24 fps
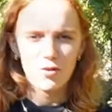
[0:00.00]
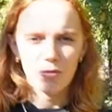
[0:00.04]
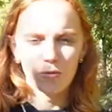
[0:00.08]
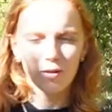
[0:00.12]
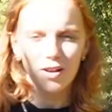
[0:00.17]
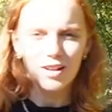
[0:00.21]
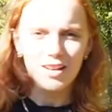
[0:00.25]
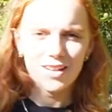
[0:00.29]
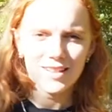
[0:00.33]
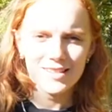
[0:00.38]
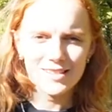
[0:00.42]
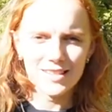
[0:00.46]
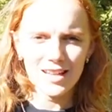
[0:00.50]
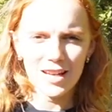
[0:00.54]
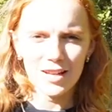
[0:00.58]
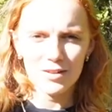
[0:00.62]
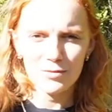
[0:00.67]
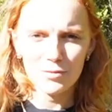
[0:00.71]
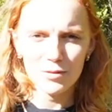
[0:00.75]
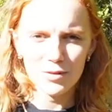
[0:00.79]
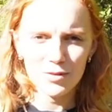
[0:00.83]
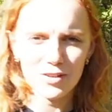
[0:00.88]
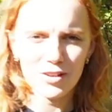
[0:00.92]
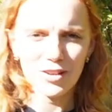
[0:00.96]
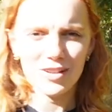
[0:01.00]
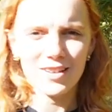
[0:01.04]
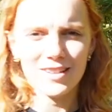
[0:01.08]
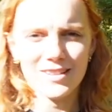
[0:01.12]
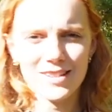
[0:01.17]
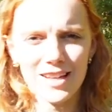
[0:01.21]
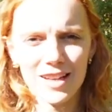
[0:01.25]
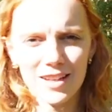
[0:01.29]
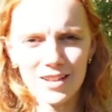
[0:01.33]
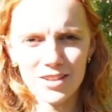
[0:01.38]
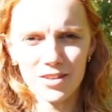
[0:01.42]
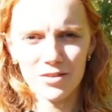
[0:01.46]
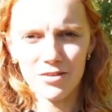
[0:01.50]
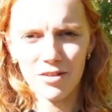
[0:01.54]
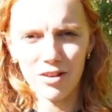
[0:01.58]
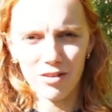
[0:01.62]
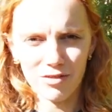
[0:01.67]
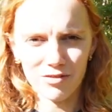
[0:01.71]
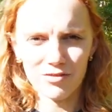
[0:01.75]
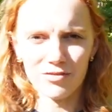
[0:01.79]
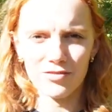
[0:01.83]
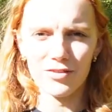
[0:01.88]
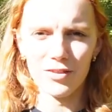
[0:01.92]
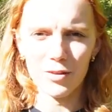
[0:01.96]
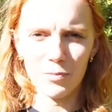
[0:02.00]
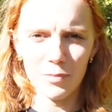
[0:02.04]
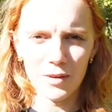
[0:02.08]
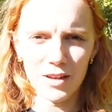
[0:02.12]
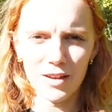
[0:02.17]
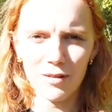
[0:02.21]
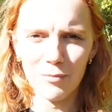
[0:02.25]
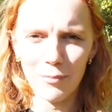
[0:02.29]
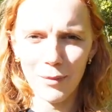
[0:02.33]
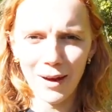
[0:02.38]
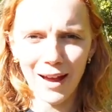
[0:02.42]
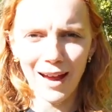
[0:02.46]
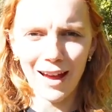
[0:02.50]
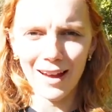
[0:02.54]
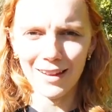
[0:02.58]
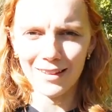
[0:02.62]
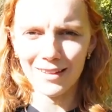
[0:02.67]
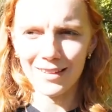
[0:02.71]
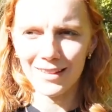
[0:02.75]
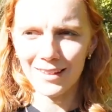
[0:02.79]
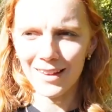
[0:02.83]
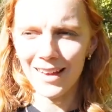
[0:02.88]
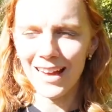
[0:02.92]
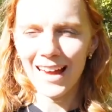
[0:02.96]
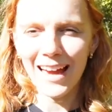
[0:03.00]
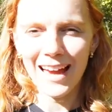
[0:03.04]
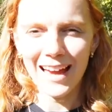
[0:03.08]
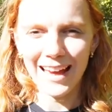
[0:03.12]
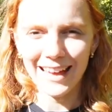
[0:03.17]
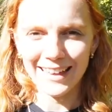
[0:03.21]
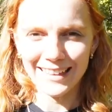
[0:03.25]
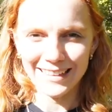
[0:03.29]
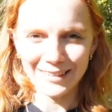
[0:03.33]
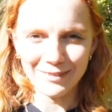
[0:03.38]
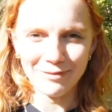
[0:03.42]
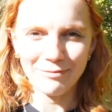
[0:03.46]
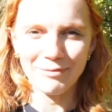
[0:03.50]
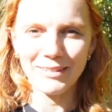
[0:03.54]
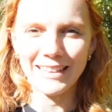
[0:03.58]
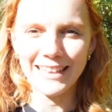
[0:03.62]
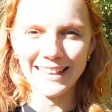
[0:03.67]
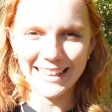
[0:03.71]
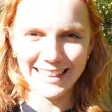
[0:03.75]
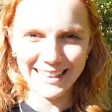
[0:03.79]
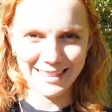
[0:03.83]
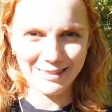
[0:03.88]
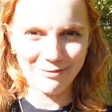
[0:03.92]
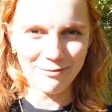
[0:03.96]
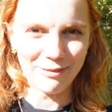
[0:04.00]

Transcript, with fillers: When I said we were going to take you off the beaten path, I didn't mean this